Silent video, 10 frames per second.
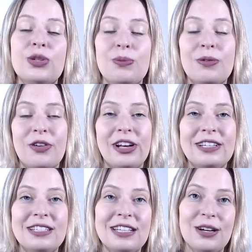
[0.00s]
super
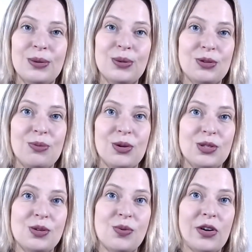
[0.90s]
volunteer, who's the
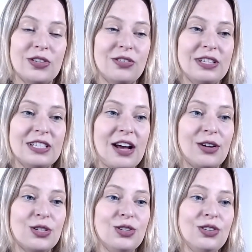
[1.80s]
person you want to reach
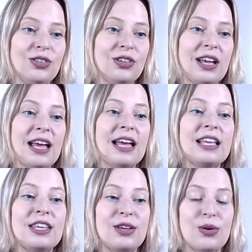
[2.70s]
out to.
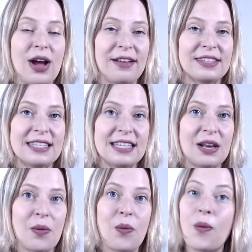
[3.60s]
You have
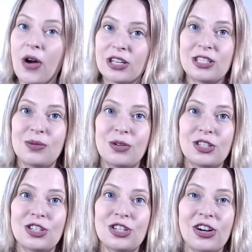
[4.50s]
seen what you
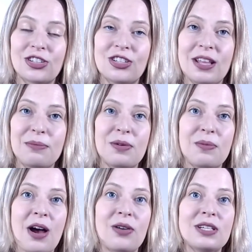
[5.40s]
want to talk to them
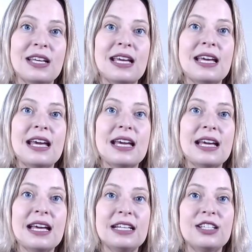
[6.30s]
about,
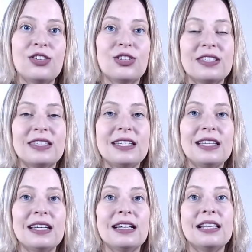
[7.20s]
and you could
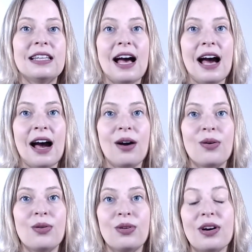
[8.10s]
see the
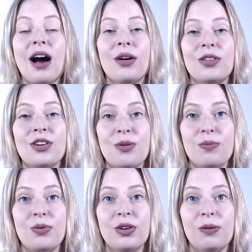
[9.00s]
how the
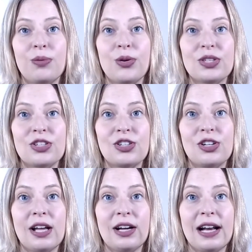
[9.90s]
onboarding process
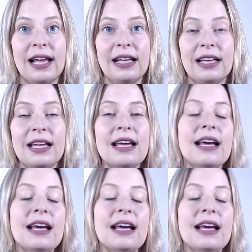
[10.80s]
should look like.